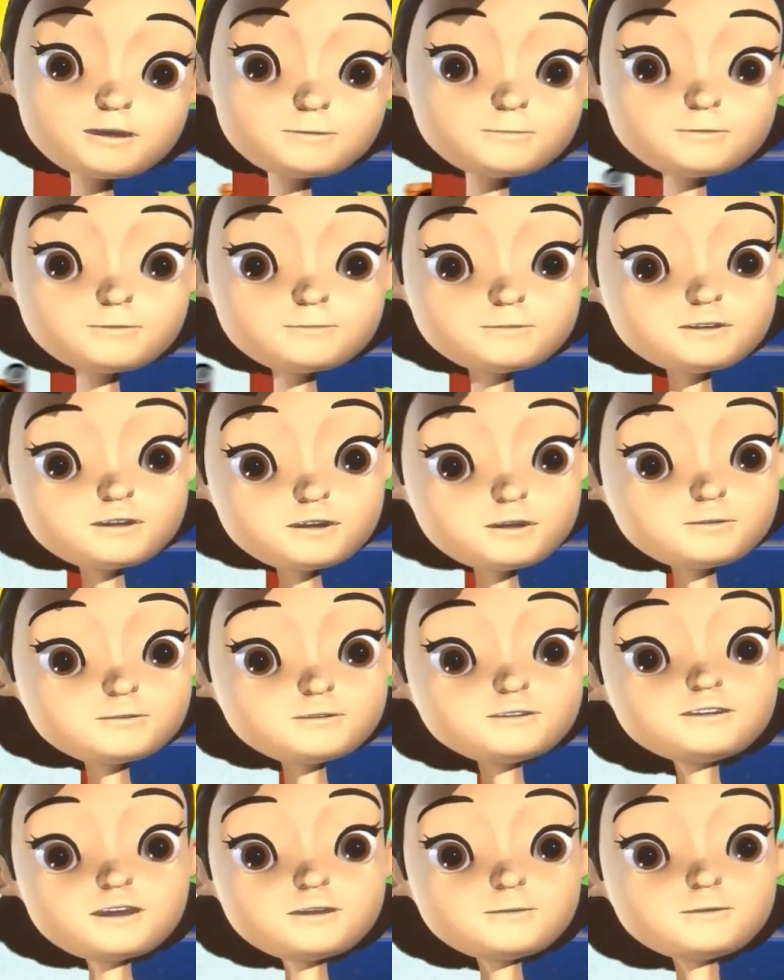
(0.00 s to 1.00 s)
they can be
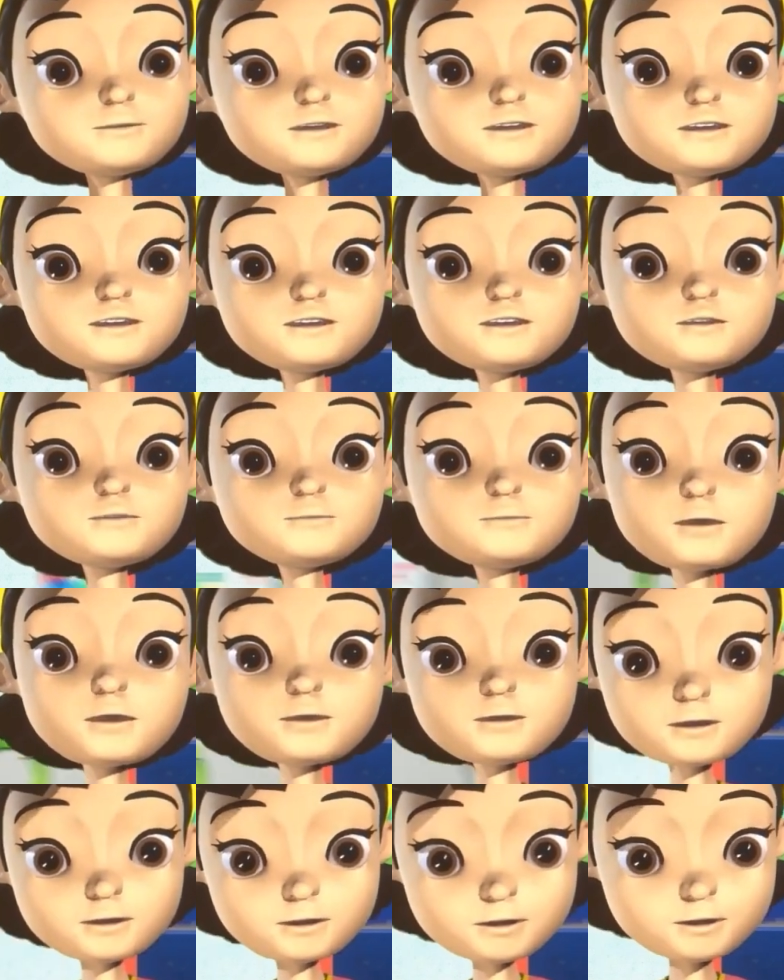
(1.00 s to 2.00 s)
reused and made into new
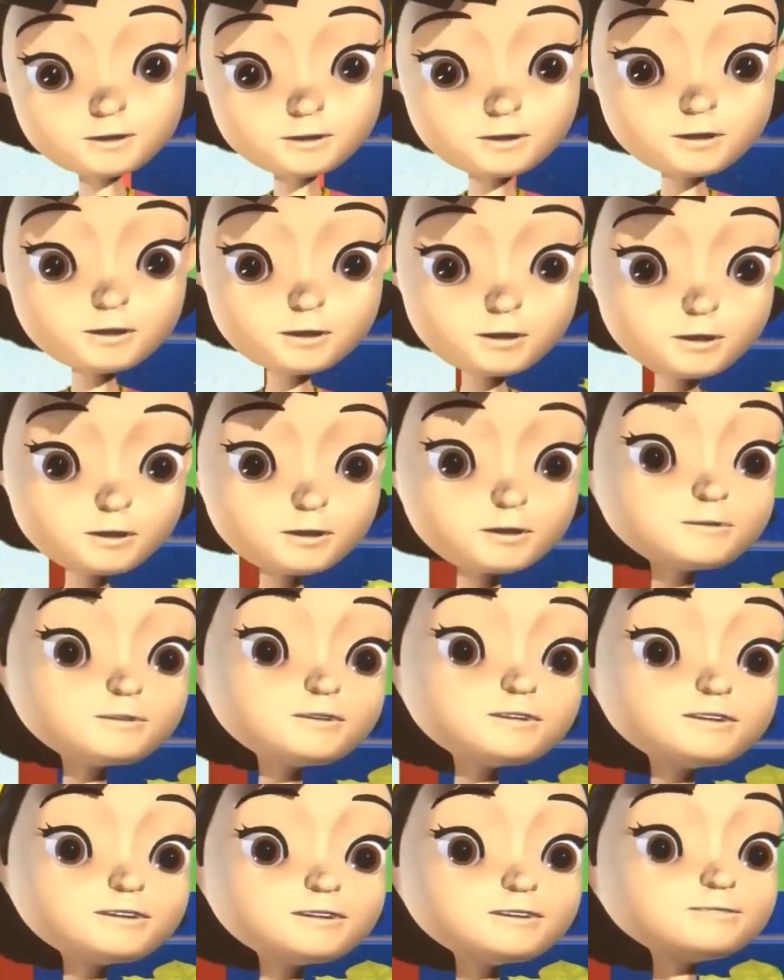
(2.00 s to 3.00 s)
products.
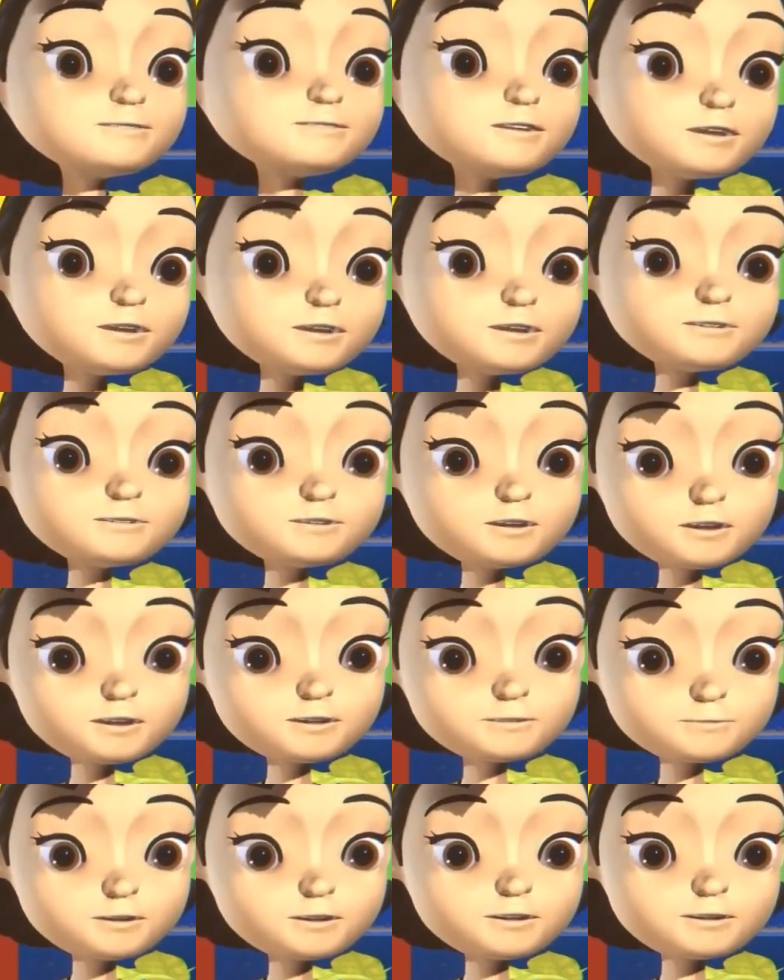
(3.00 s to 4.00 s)
This is a very
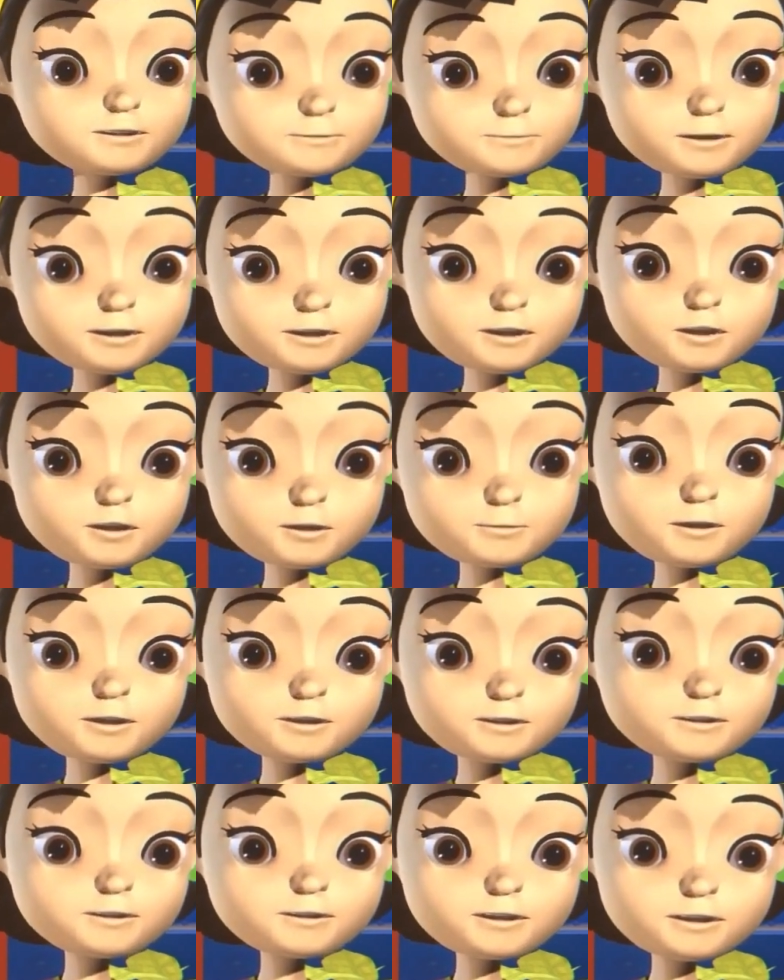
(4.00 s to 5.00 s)
effective way to manage our
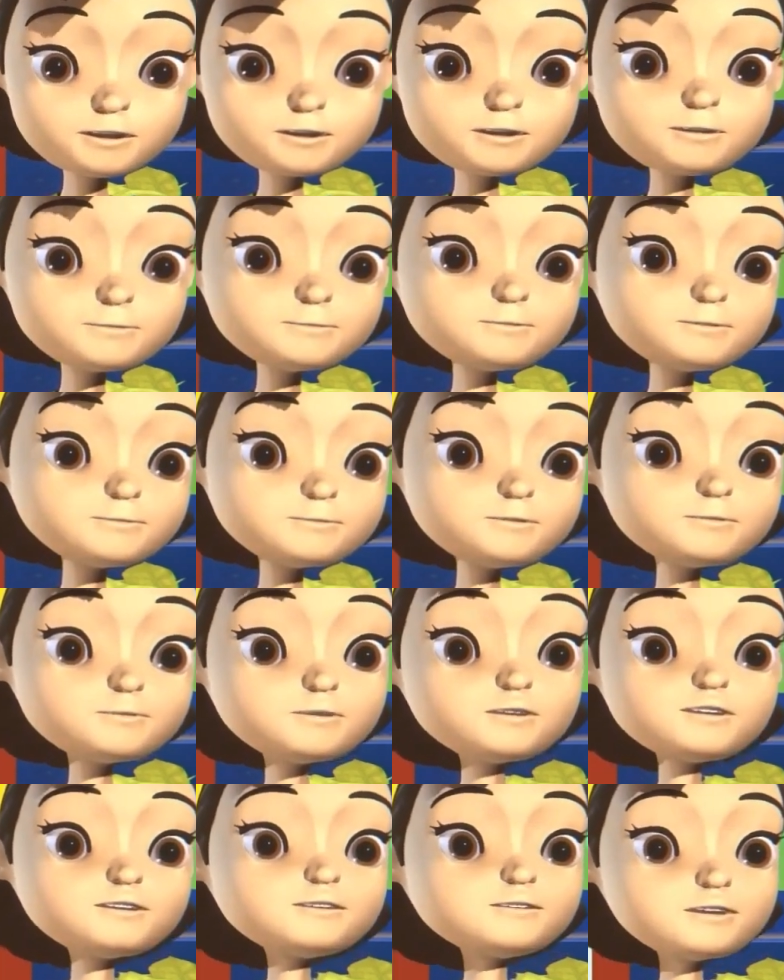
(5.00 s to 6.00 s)
waste and keep them from
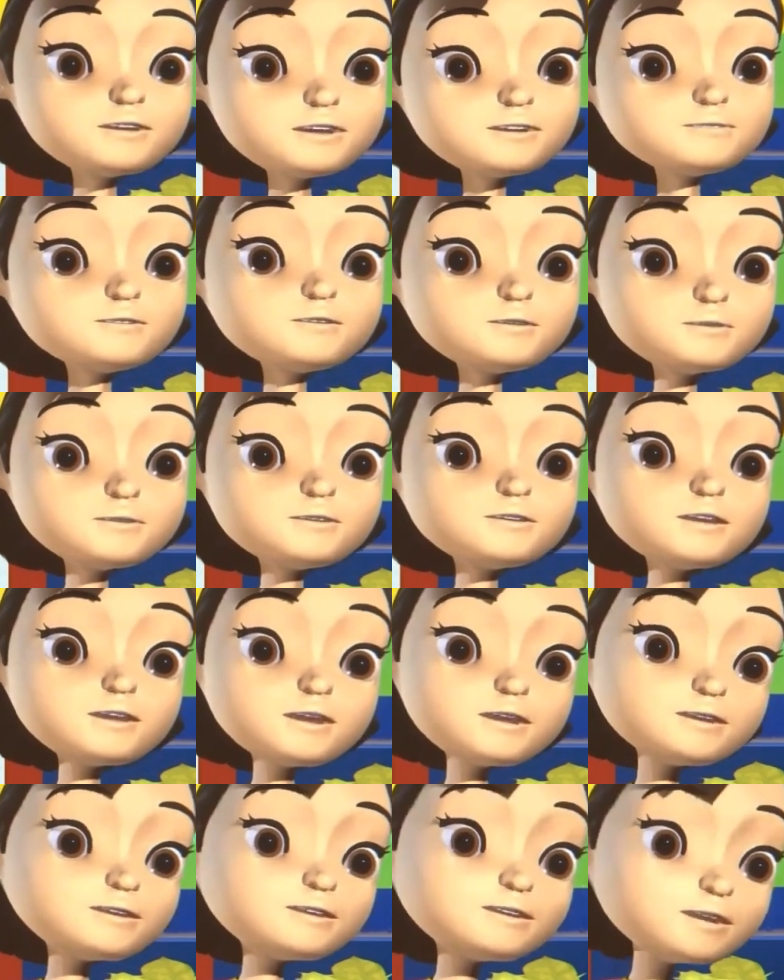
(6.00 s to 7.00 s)
reaching landfills
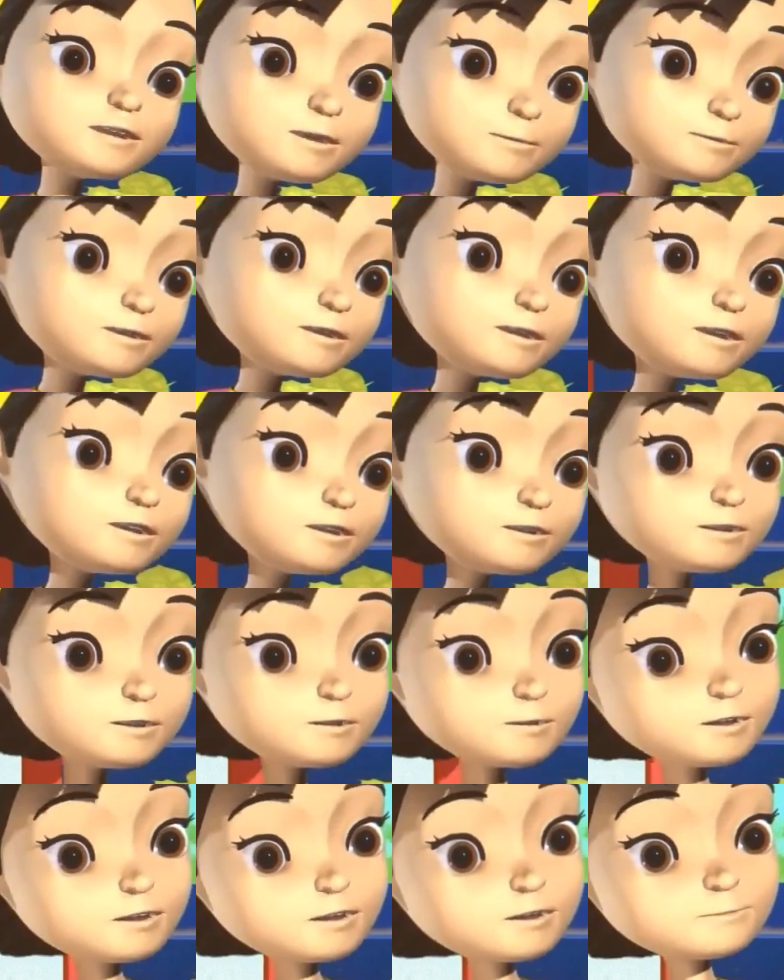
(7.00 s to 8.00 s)
and contaminating our
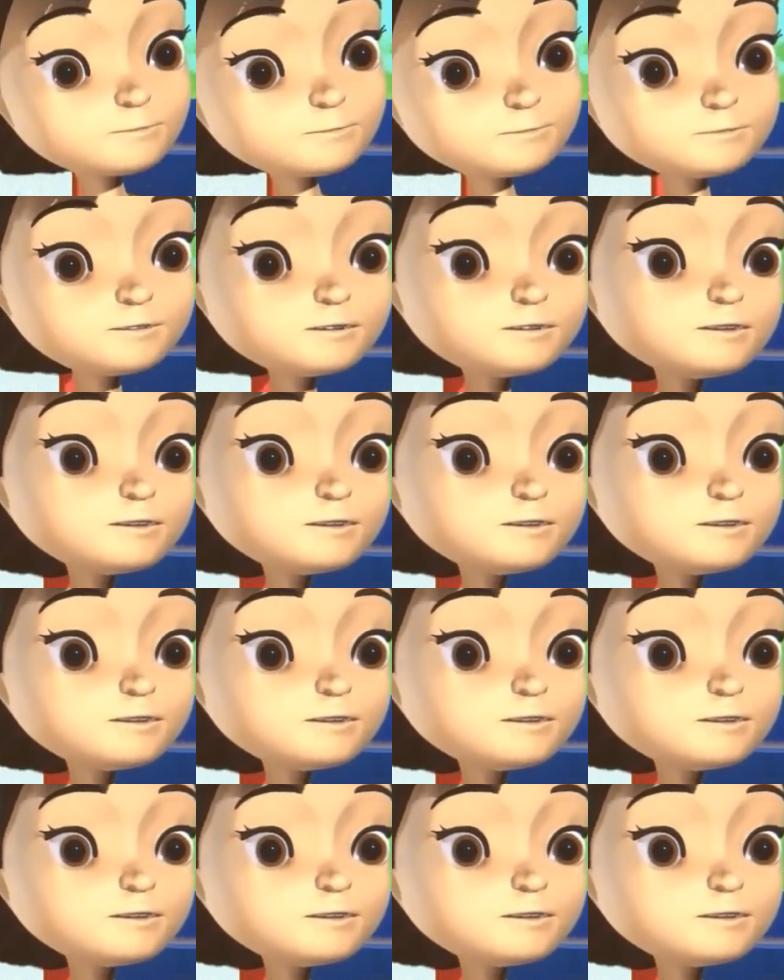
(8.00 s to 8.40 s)
soil.